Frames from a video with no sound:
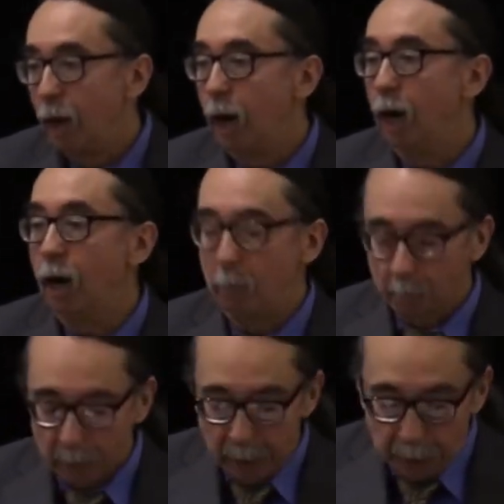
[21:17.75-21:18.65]

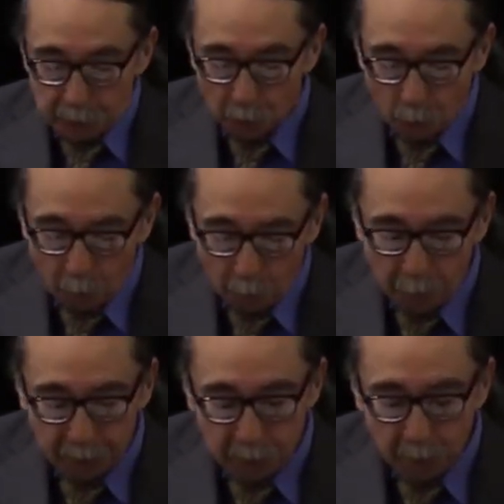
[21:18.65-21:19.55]

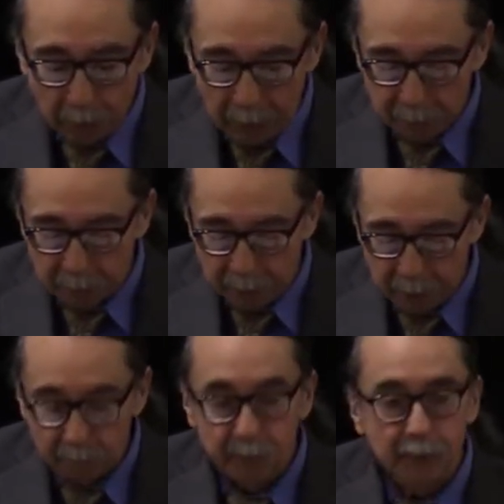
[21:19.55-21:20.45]
But you have to
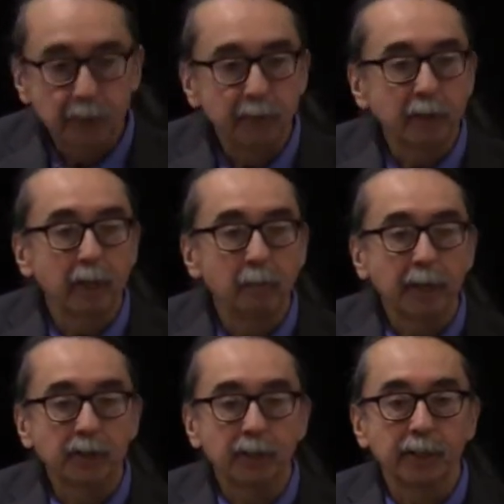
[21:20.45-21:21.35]
have these if you're going to
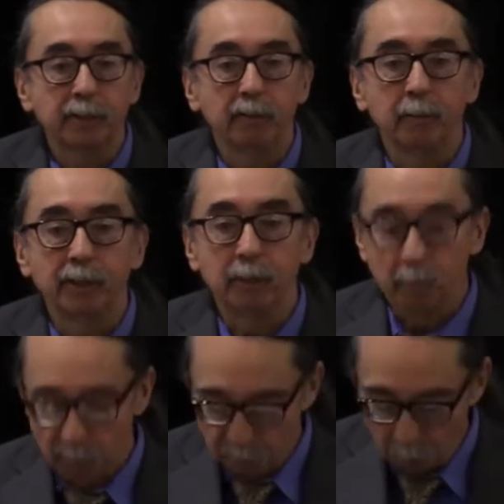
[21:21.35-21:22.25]
make sense of them as you
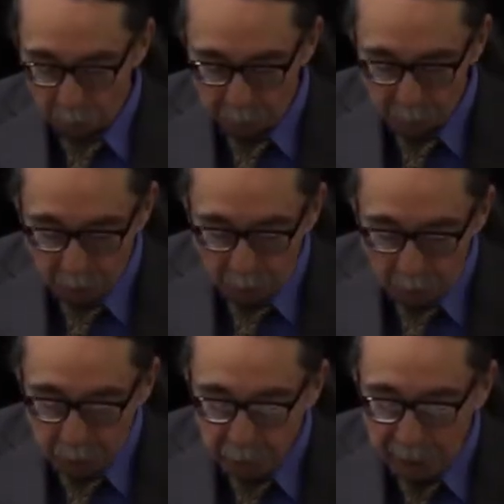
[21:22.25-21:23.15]
move forward.
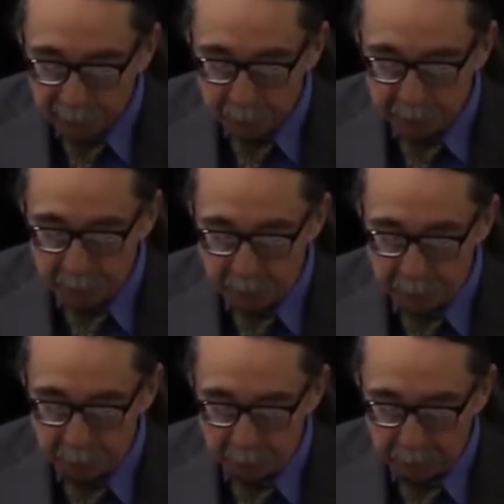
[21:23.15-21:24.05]
You have to be
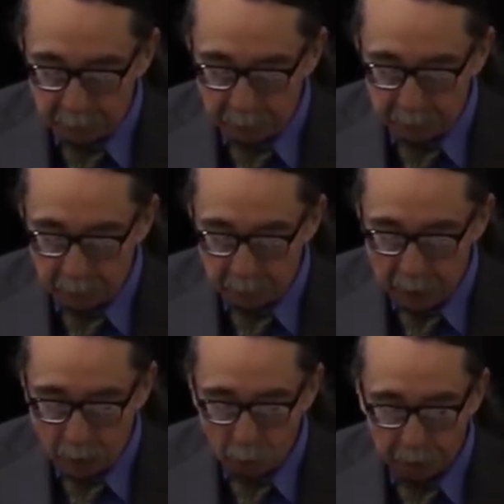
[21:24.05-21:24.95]
guided by
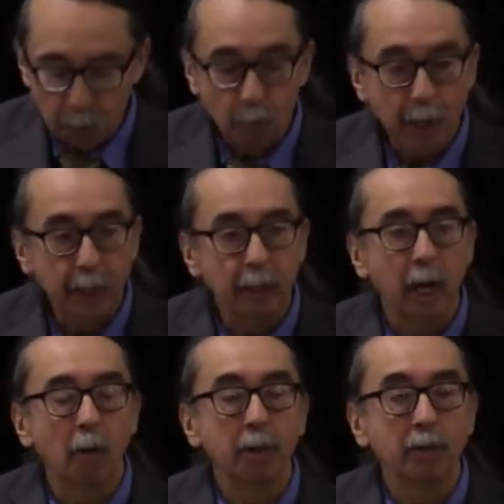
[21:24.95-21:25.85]
how we create,
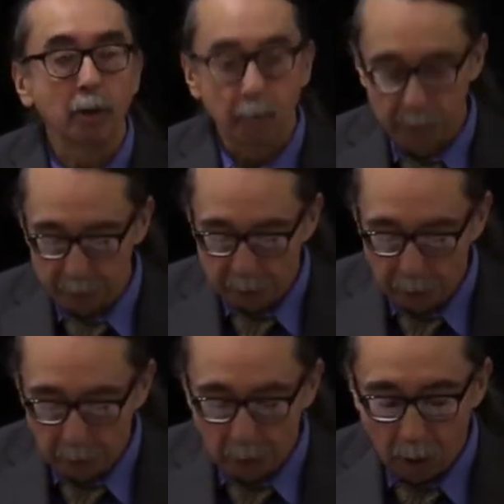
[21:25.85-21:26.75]
how we interpret
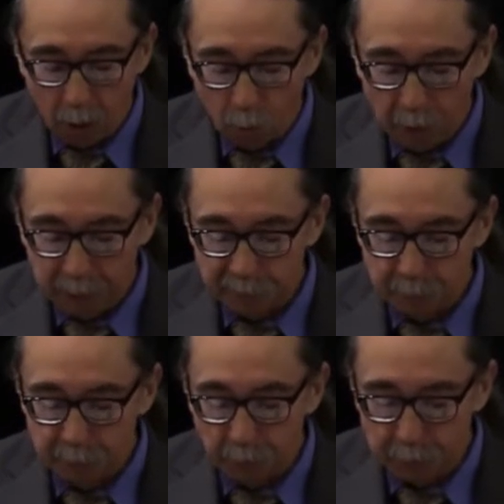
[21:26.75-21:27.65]
our ways
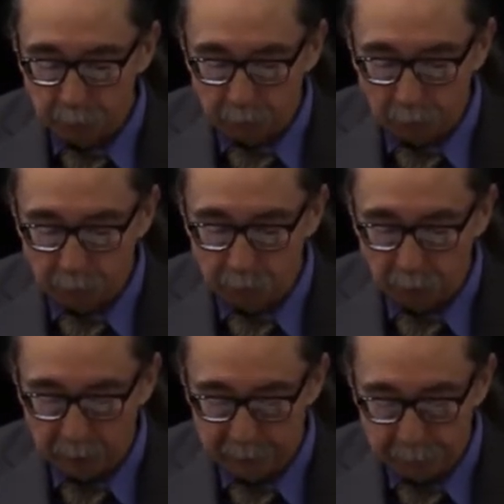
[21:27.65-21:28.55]
from social and
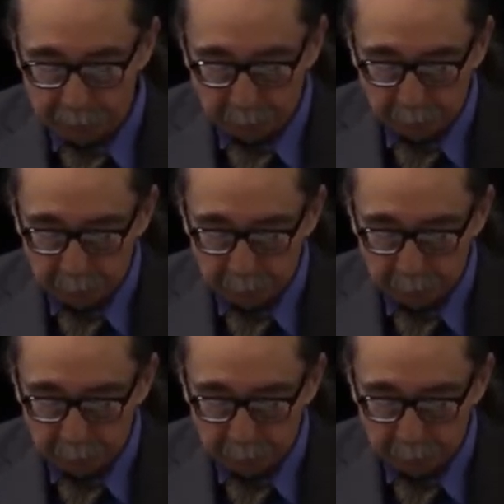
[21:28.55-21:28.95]
cultural history.